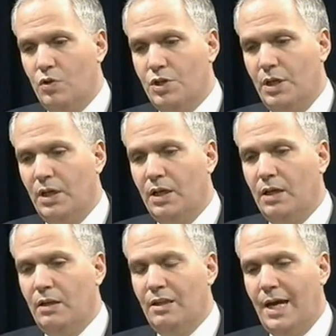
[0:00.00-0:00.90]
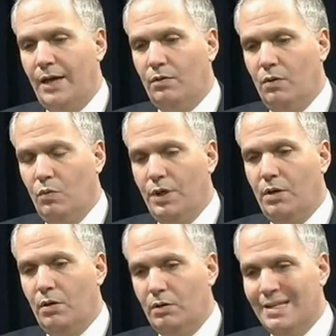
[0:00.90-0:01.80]
emerging that
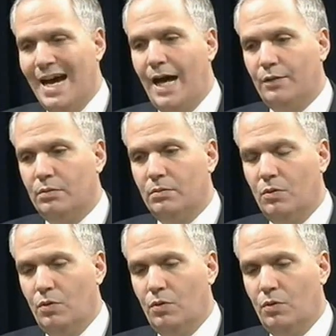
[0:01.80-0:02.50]
we are not,